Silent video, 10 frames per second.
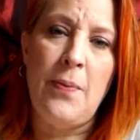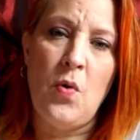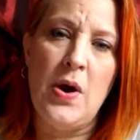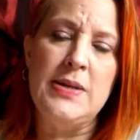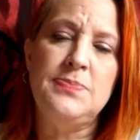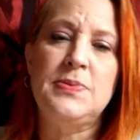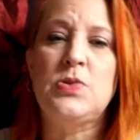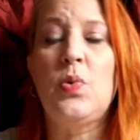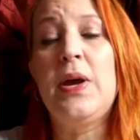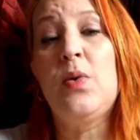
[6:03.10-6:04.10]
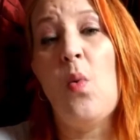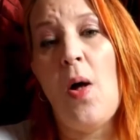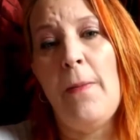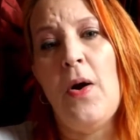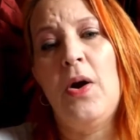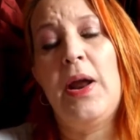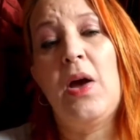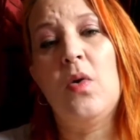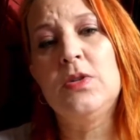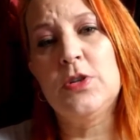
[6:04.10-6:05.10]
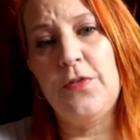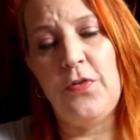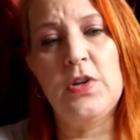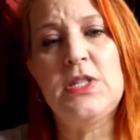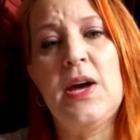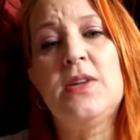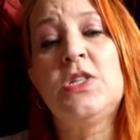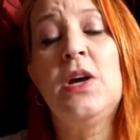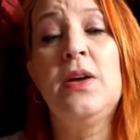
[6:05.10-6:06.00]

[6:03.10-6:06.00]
point between Walmart and going to her friend's house,